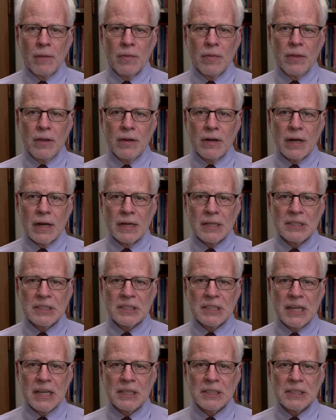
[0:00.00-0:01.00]
the United
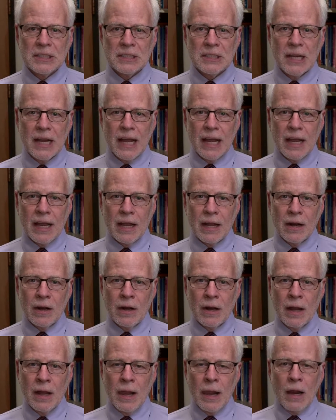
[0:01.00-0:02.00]
States,
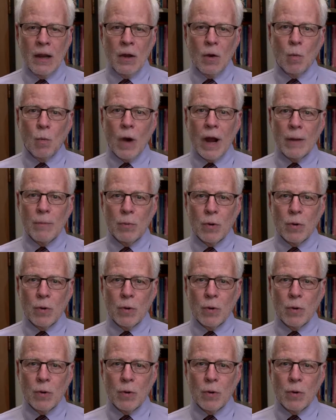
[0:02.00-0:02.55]
and why